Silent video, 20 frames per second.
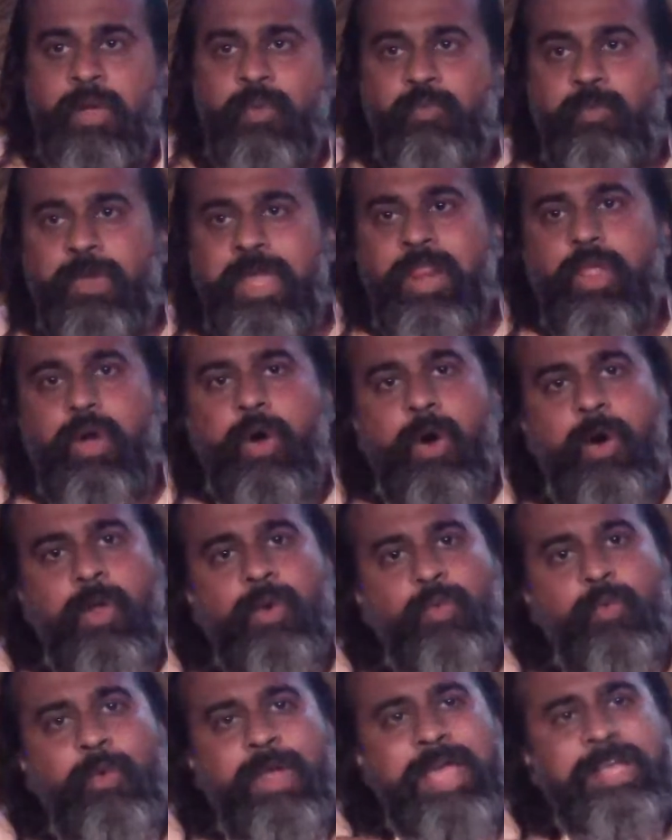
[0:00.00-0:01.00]
will
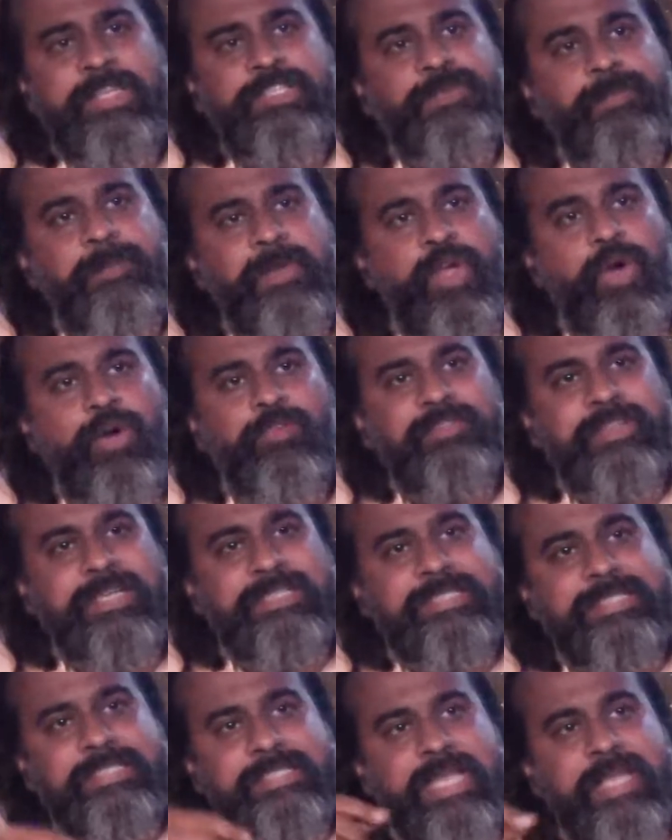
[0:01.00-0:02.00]
always be of the
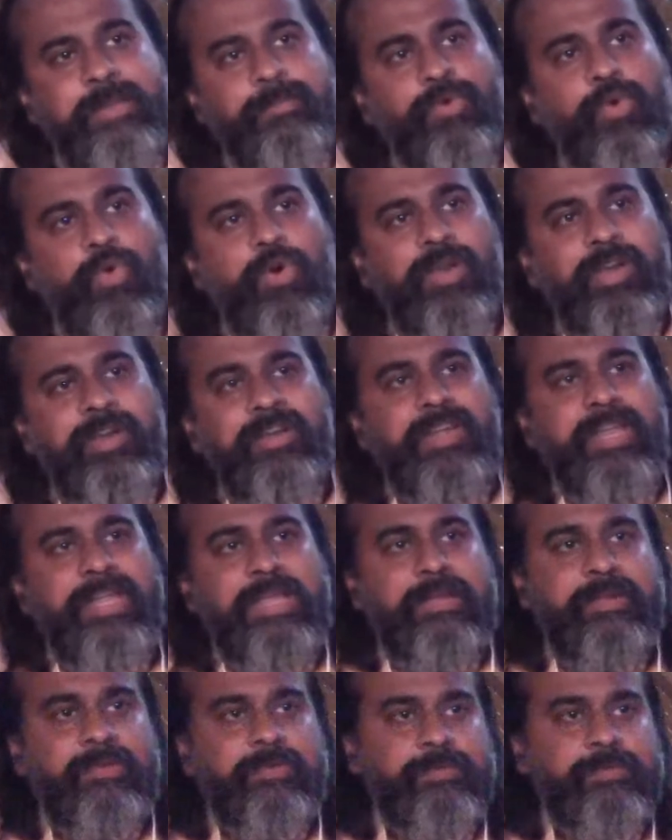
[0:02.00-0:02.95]
same quality.